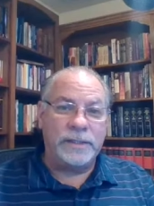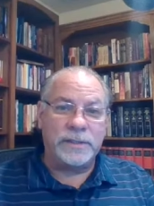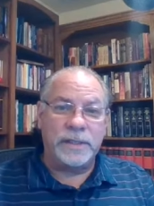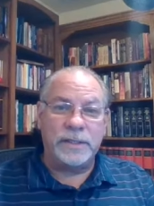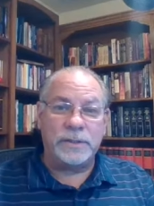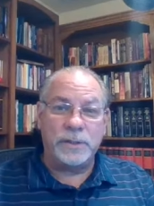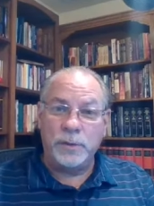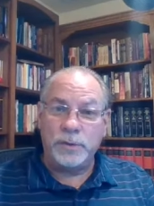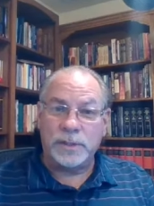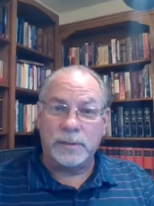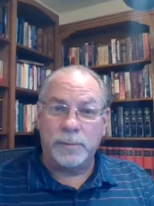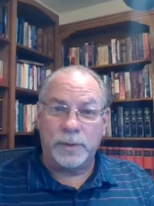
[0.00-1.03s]
he sees
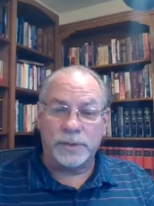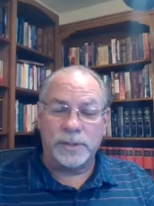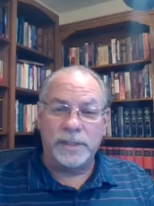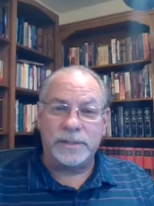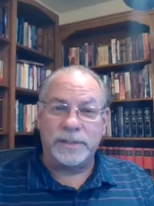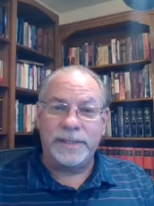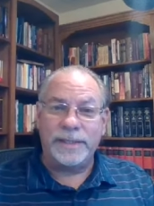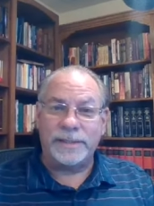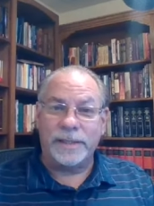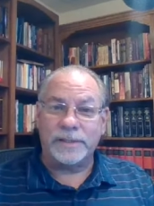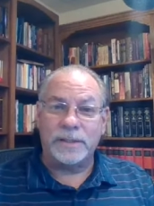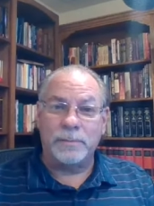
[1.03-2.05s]
two symbols. He
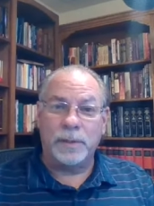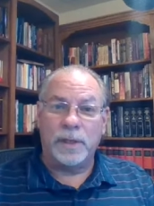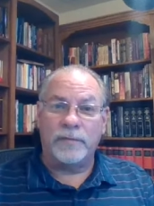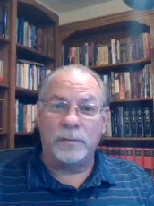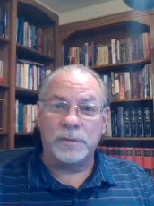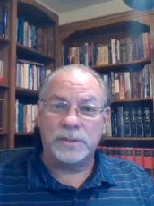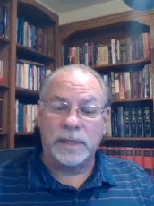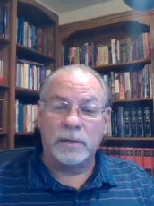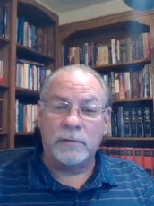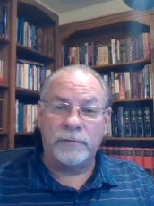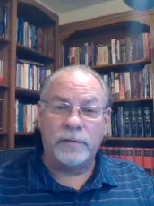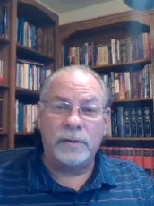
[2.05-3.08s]
sees a symbol of
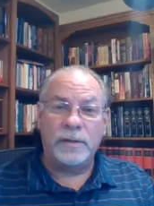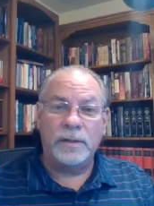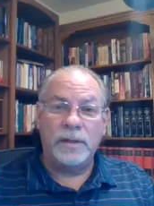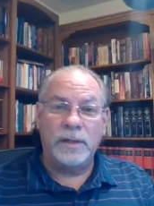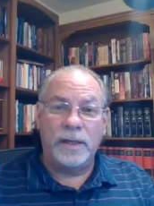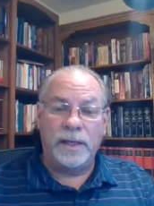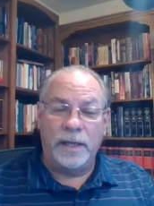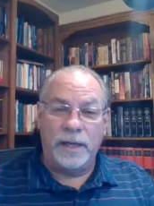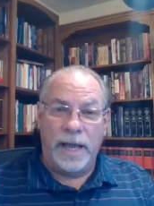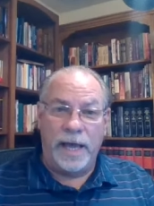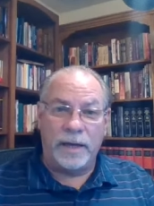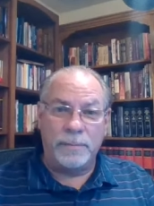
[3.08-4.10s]
himself
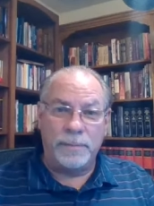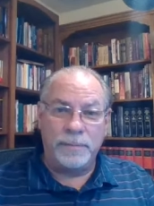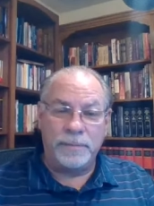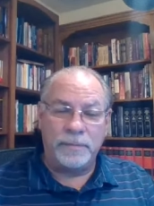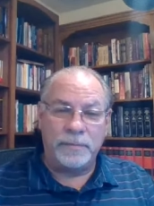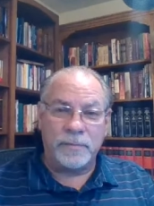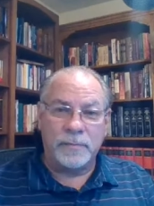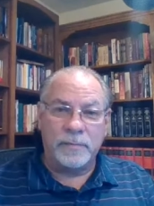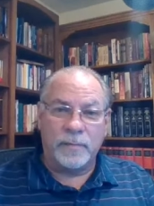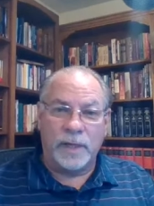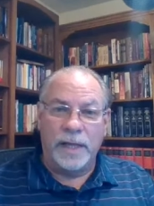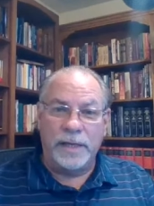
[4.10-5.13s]
in Adam,
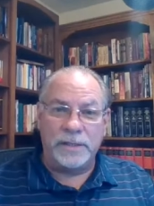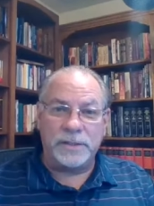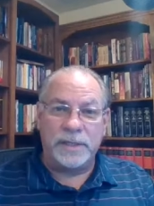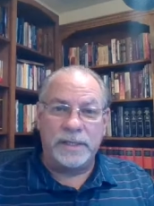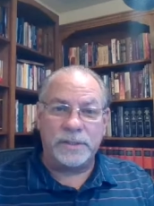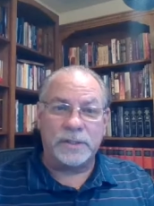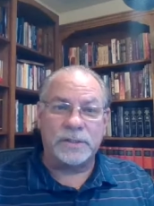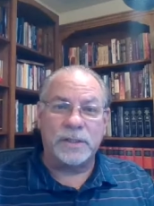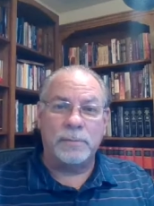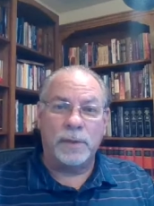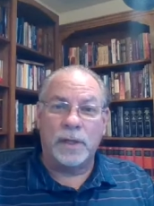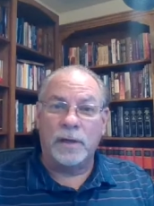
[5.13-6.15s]
and he sees a
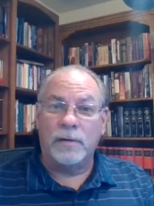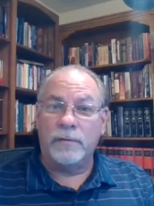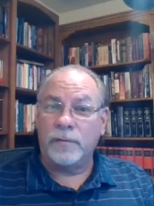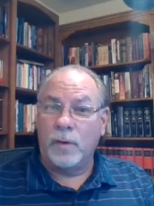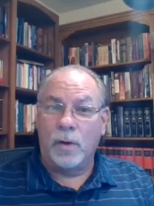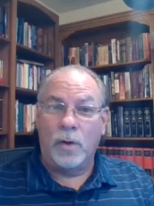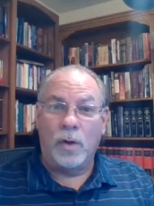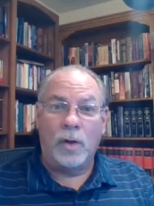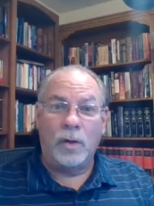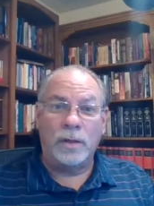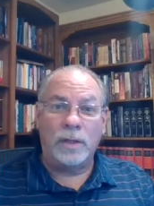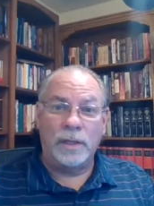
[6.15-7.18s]
symbol of
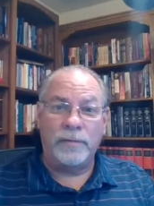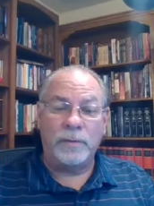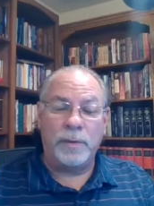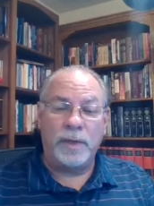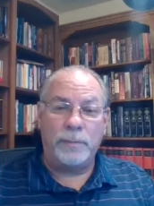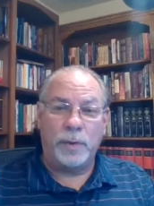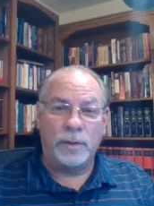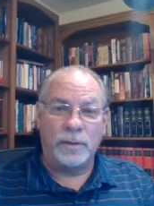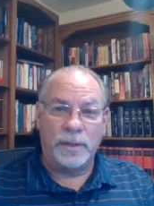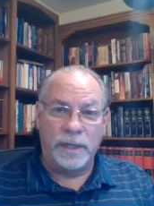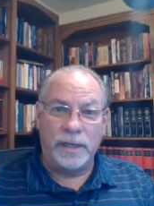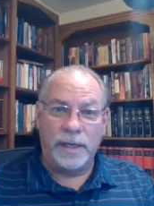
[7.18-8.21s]
all living people
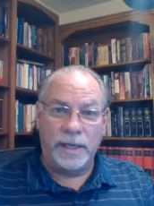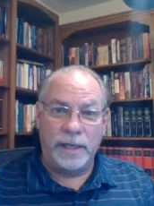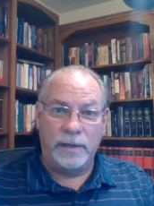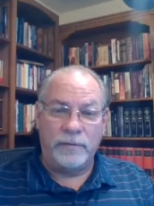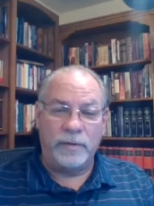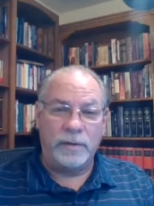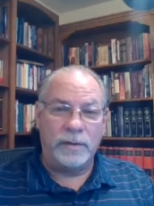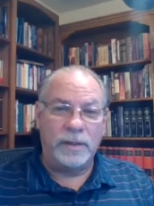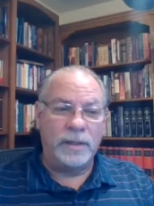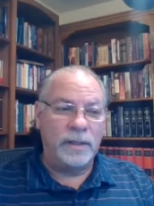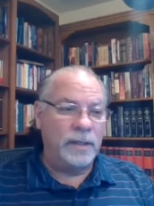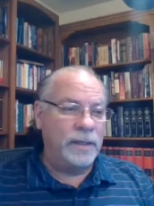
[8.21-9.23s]
in Eve.
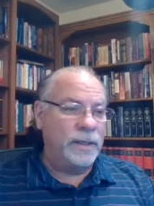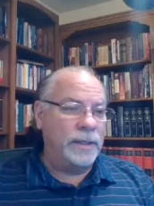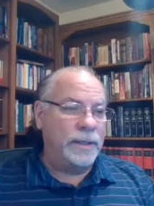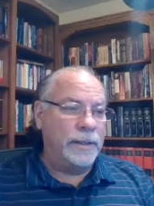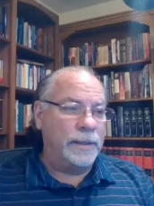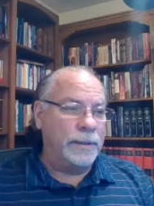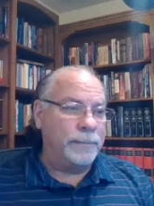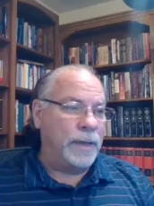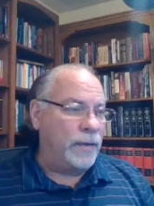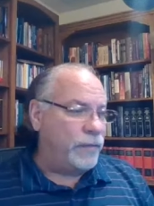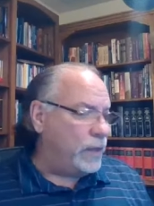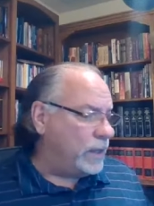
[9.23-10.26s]

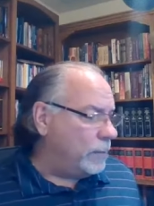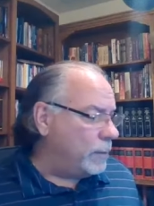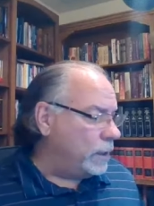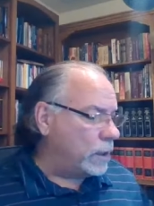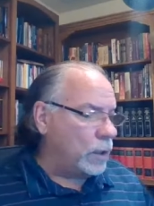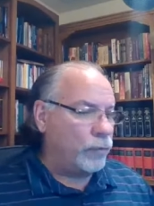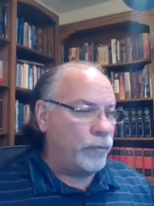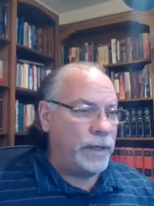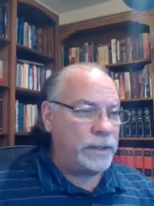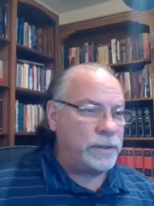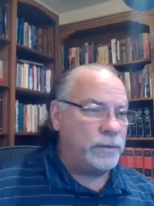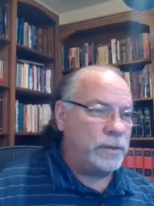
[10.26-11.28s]
Um, I think I'm going to go
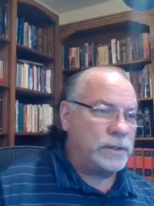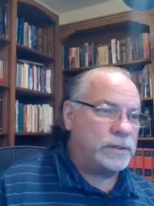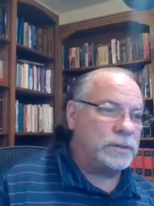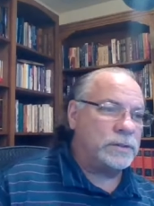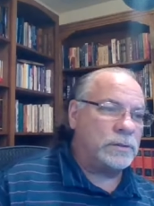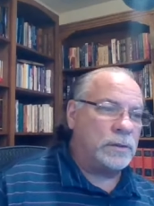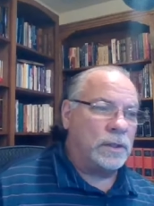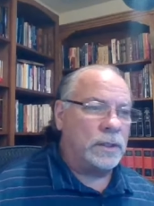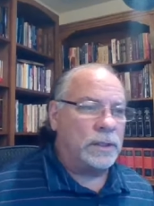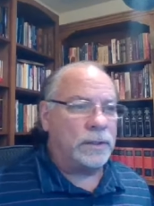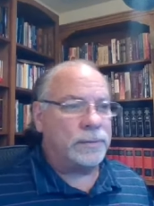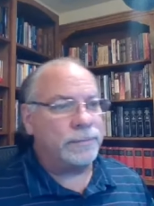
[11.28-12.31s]
right to this
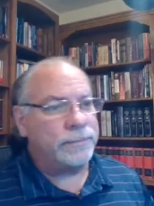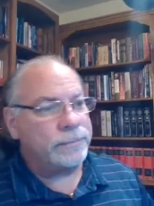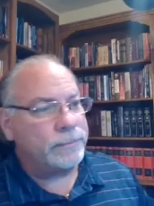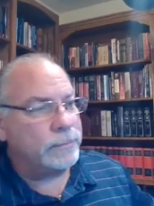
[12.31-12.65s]
uh,